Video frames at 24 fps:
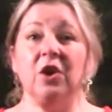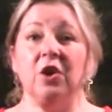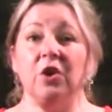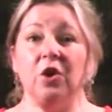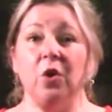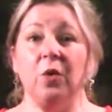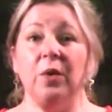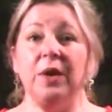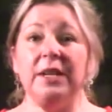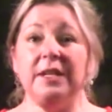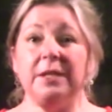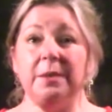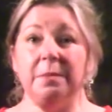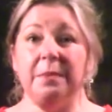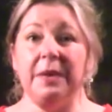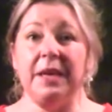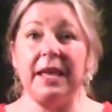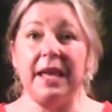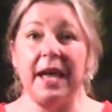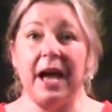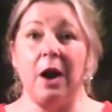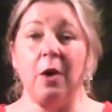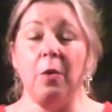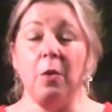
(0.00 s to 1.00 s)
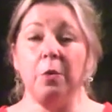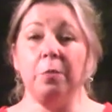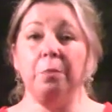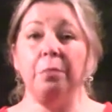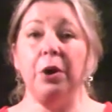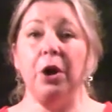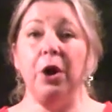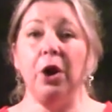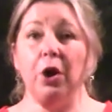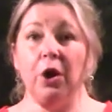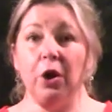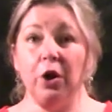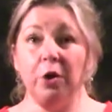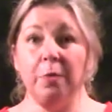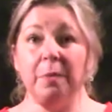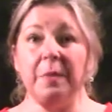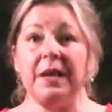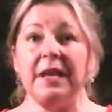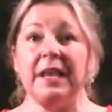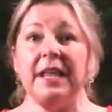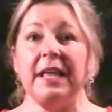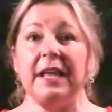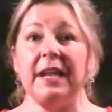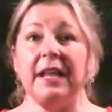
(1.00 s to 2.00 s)
are going to be our
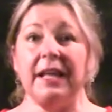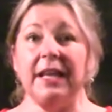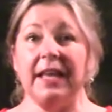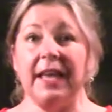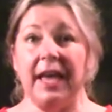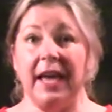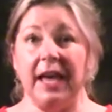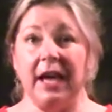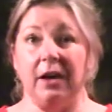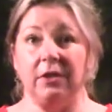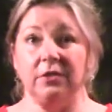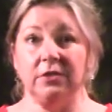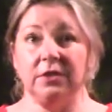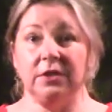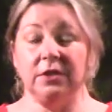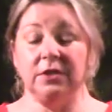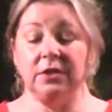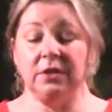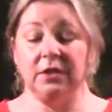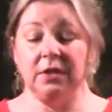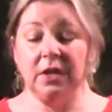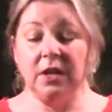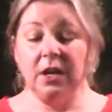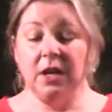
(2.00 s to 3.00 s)
permanent accounts.